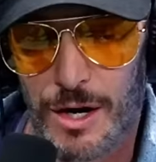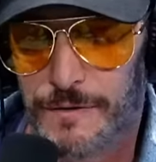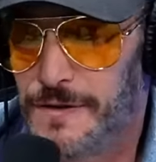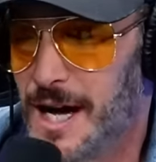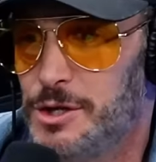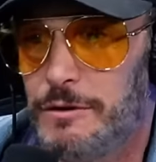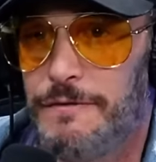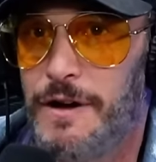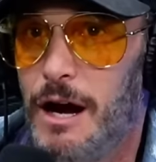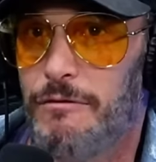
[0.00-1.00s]
find your
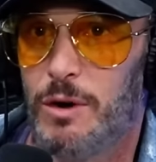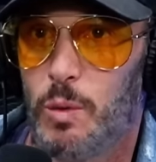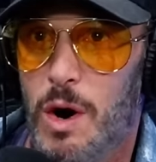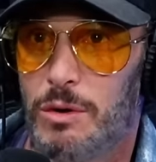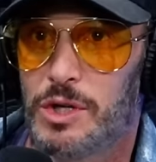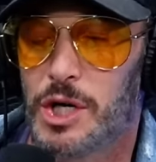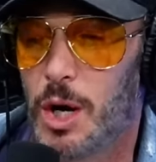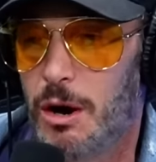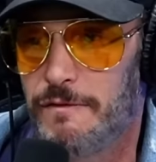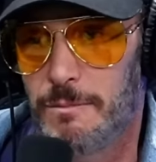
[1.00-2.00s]
favorite woke
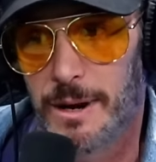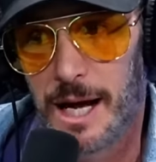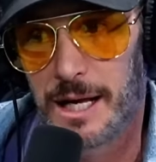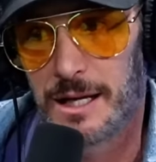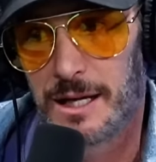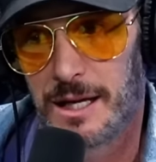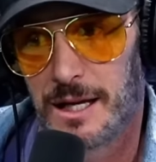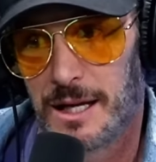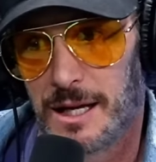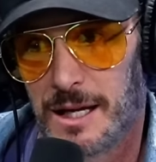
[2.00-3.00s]
show, everybody.
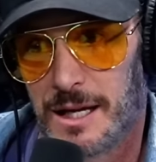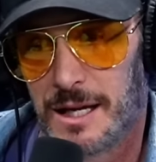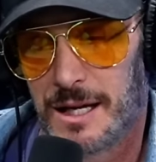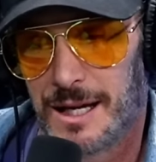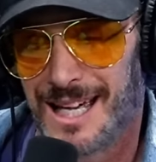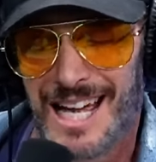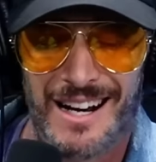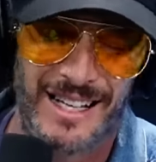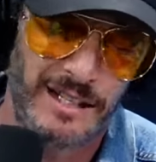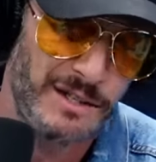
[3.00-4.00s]
And I
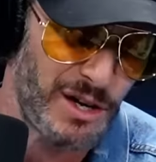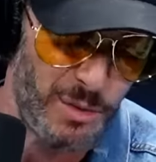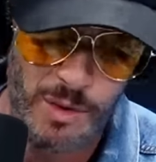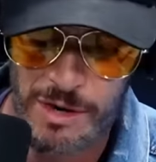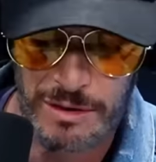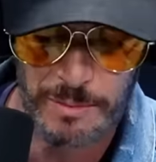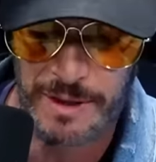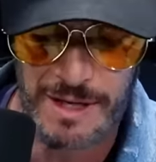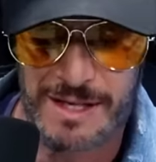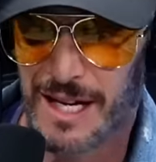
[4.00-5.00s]
don't like the term woke
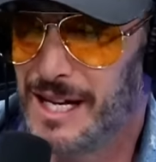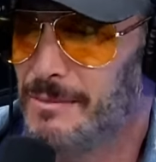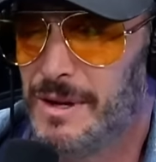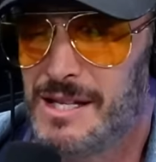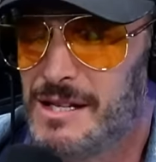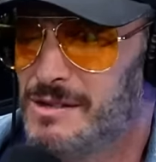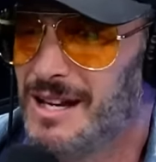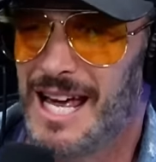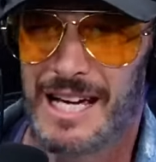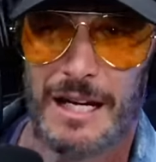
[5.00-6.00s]
because it, it, it there's a
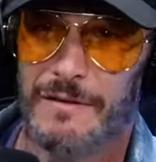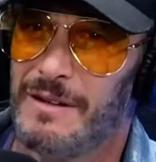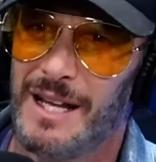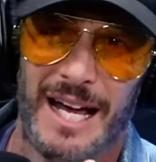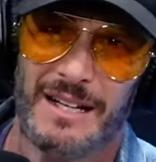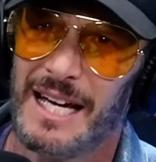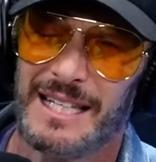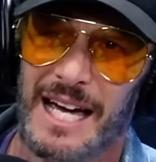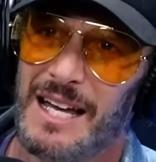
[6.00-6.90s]
negative. I don't like that. Yeah,